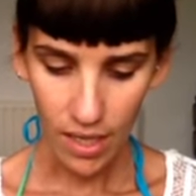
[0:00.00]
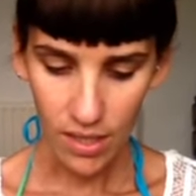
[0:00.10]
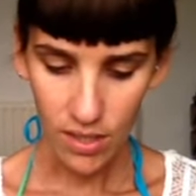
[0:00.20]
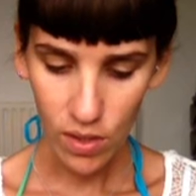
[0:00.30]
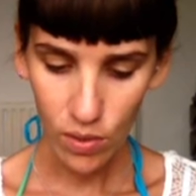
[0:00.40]

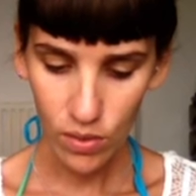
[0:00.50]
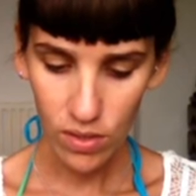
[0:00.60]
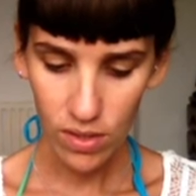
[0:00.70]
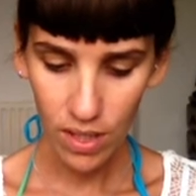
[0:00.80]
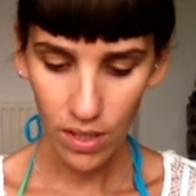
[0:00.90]
So to
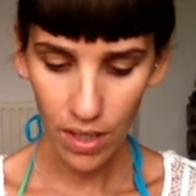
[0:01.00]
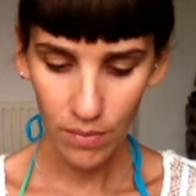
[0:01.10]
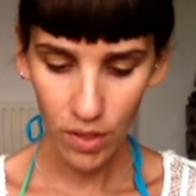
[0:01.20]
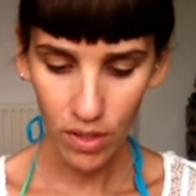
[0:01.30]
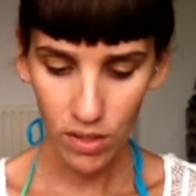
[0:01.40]
start, I
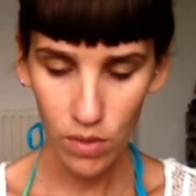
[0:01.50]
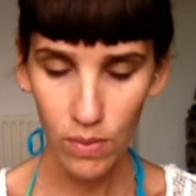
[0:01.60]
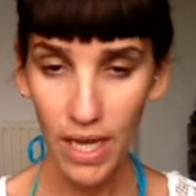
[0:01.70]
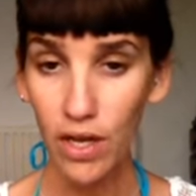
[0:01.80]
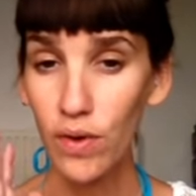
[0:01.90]

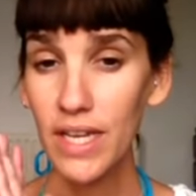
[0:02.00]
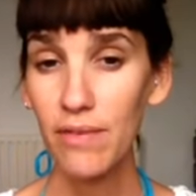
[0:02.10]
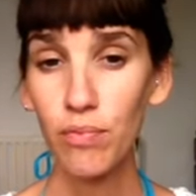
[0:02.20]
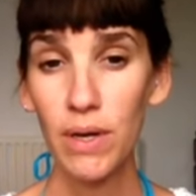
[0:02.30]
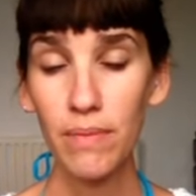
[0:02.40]
already
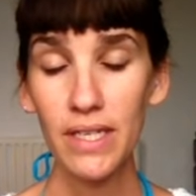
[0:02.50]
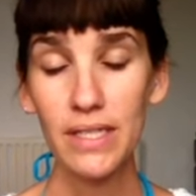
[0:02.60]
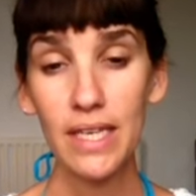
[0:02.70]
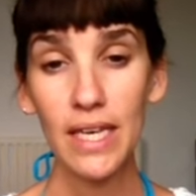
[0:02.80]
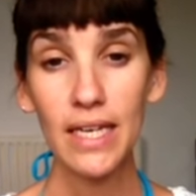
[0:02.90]
have prepped my
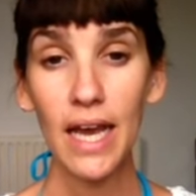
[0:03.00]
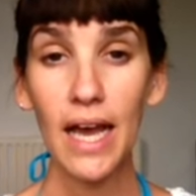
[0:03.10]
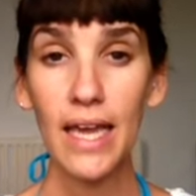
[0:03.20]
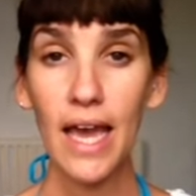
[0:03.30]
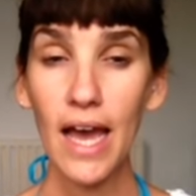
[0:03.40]
skin.
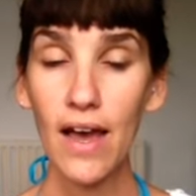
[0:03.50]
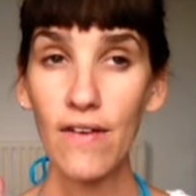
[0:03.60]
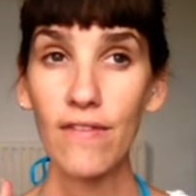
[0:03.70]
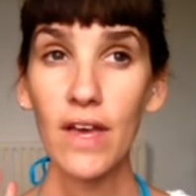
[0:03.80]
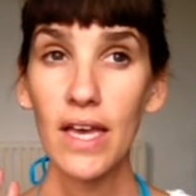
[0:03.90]
I
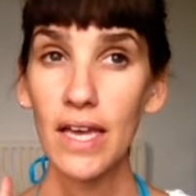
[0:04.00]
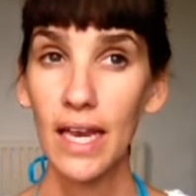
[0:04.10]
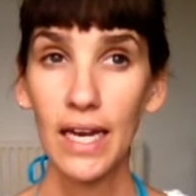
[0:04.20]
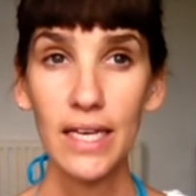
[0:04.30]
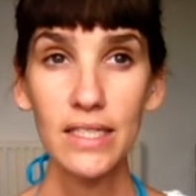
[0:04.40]
have
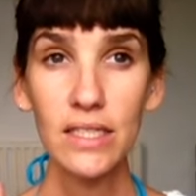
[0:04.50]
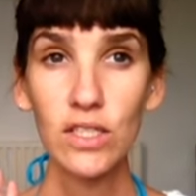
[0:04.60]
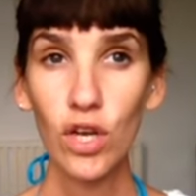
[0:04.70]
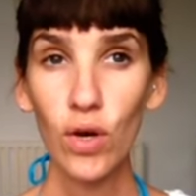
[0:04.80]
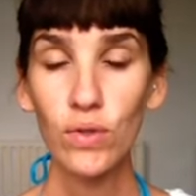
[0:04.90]
cleansed,
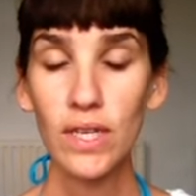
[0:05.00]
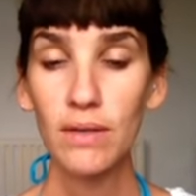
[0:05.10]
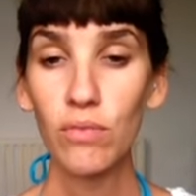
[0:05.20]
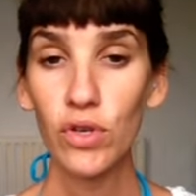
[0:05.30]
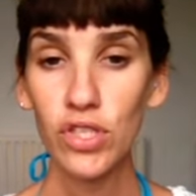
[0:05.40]
toned
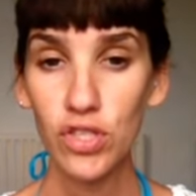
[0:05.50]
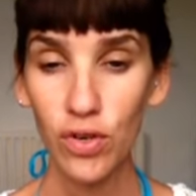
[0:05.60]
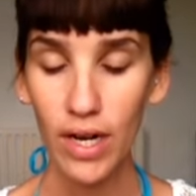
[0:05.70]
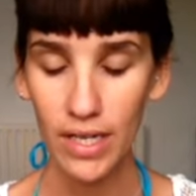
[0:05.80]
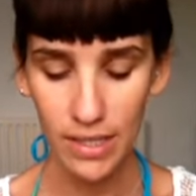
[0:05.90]
and
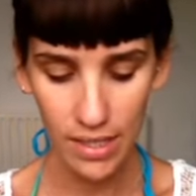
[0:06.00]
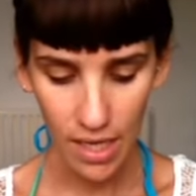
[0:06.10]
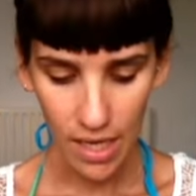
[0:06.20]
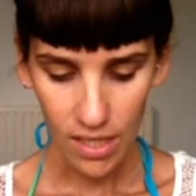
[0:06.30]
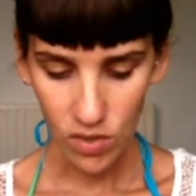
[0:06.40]
moisturized.
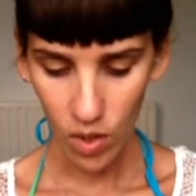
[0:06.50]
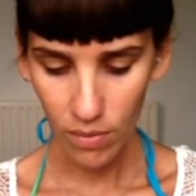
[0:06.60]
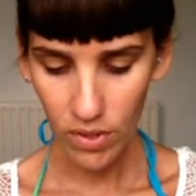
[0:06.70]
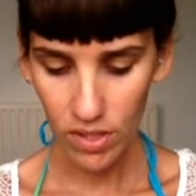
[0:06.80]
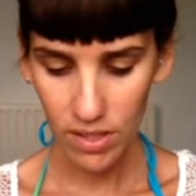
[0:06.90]
So I'm
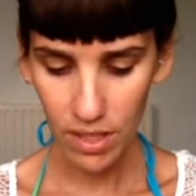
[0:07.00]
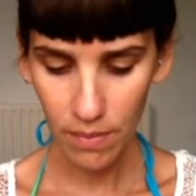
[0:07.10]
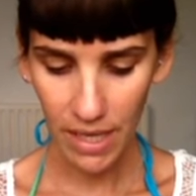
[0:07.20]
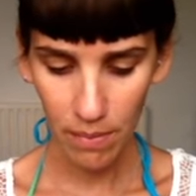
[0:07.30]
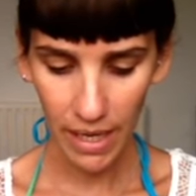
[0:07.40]
going to start
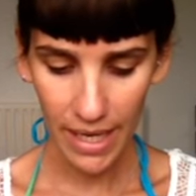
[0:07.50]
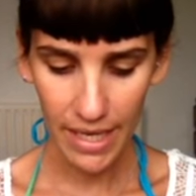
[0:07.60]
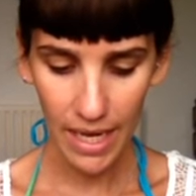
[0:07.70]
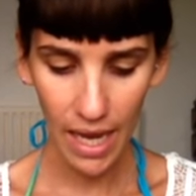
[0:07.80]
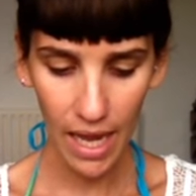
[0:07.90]
by
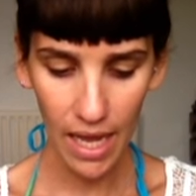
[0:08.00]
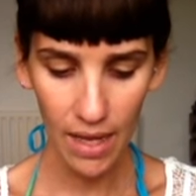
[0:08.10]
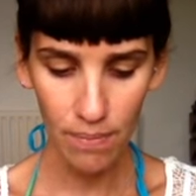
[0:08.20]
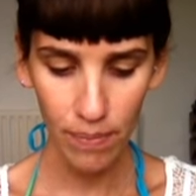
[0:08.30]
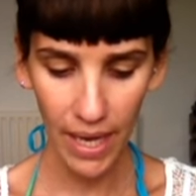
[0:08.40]
applying
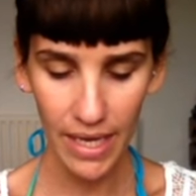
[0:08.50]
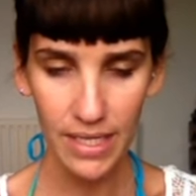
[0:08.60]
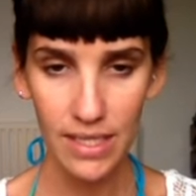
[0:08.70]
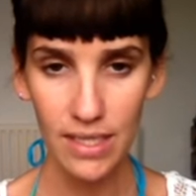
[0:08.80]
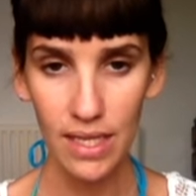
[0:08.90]
a
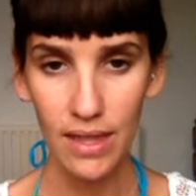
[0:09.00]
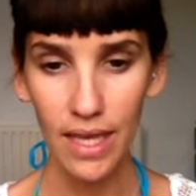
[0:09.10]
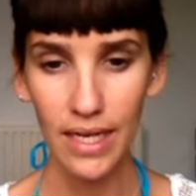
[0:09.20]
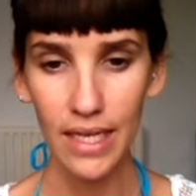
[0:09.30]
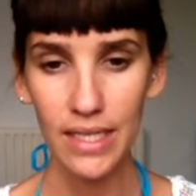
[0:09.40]
base
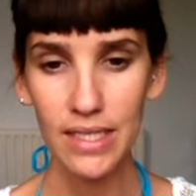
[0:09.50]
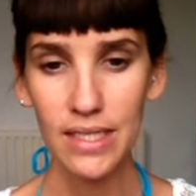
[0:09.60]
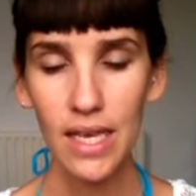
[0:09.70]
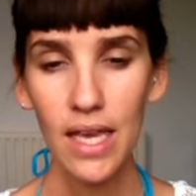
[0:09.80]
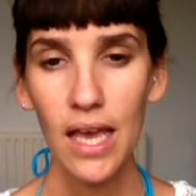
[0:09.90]
that is
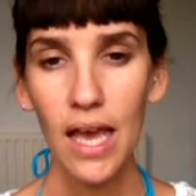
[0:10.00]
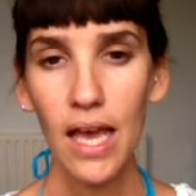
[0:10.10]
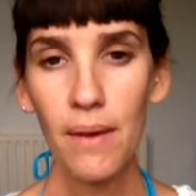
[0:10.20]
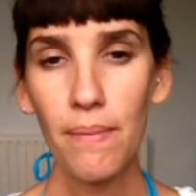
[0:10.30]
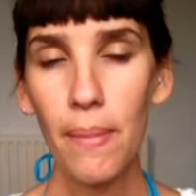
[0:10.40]

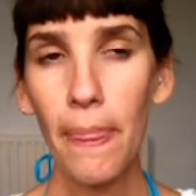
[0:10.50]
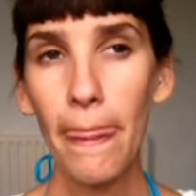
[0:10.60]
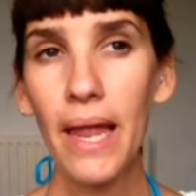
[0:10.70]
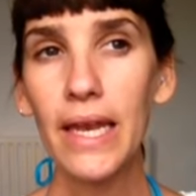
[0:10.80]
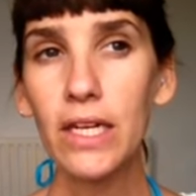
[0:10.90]

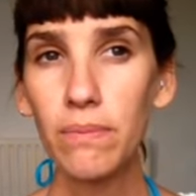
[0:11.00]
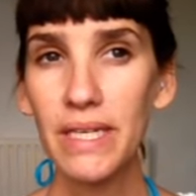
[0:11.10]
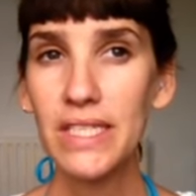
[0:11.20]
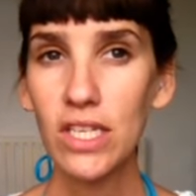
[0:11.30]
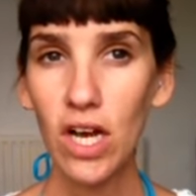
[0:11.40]
a little
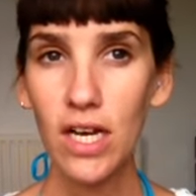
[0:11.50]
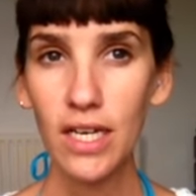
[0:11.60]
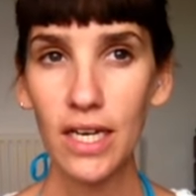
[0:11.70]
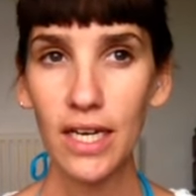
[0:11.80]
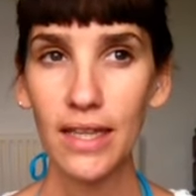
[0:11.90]
bit
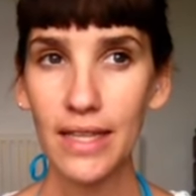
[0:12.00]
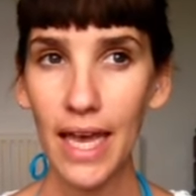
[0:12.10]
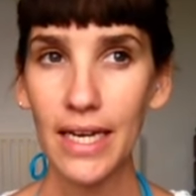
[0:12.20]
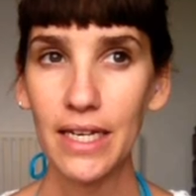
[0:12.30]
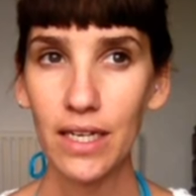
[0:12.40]
darker
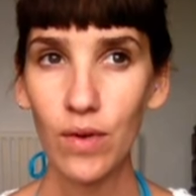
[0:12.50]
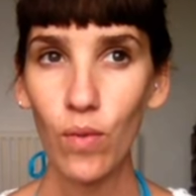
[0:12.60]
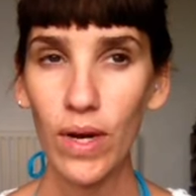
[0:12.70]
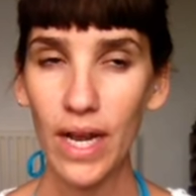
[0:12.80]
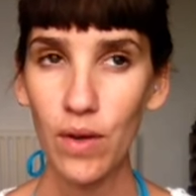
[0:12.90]
than
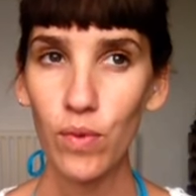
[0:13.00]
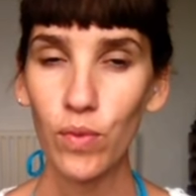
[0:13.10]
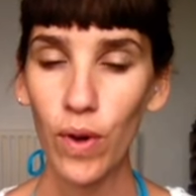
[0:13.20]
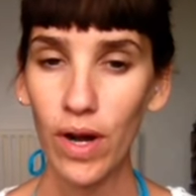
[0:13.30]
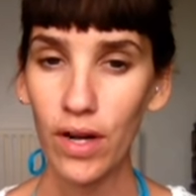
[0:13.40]
what I would
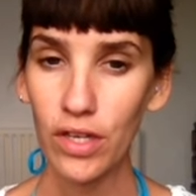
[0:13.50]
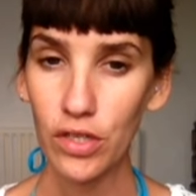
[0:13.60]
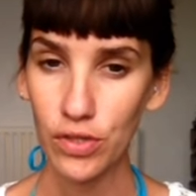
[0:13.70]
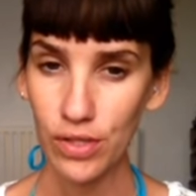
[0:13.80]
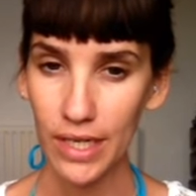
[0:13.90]
wear
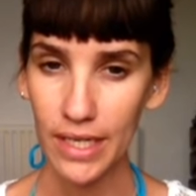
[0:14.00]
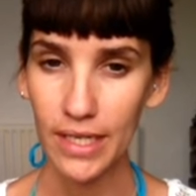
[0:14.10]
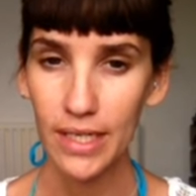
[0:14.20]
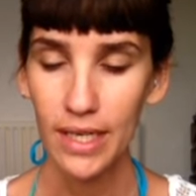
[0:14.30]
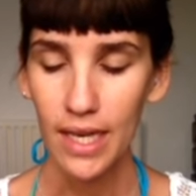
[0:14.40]
usually.